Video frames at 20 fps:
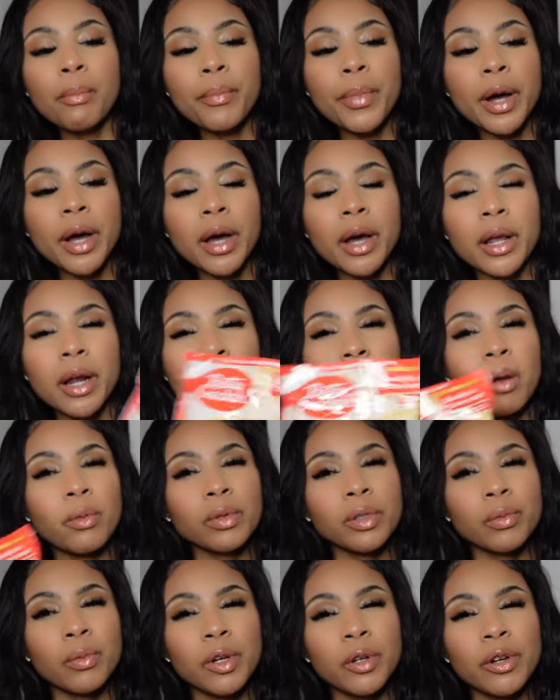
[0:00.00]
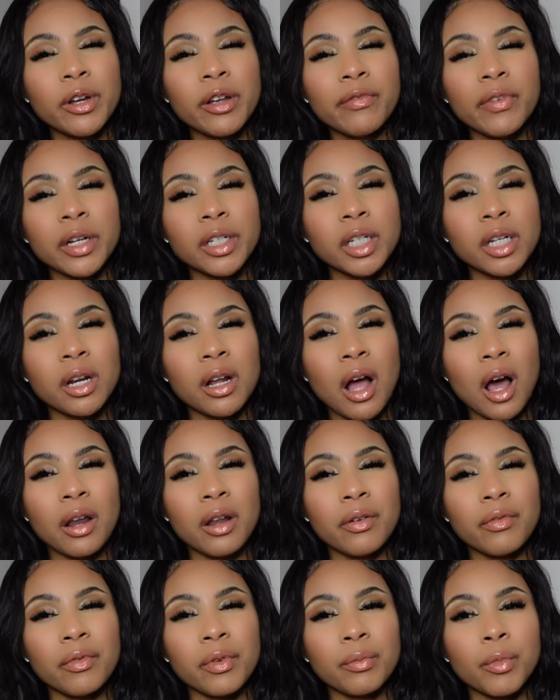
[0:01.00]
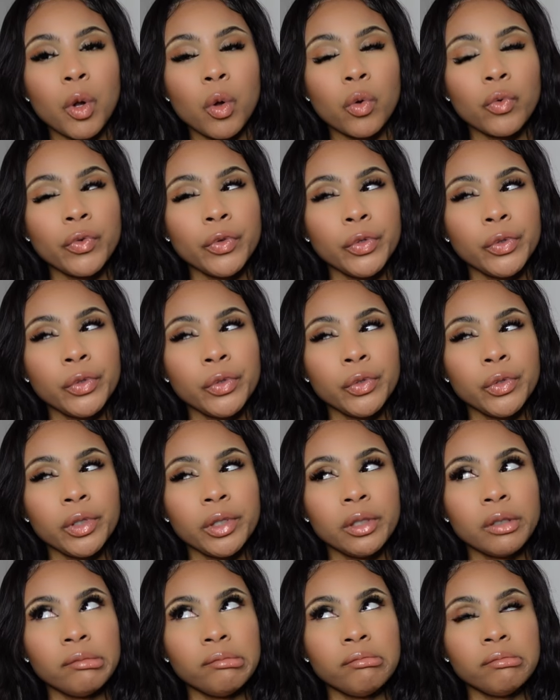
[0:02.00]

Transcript: But I was wondering if I should have got it from Whole Foods,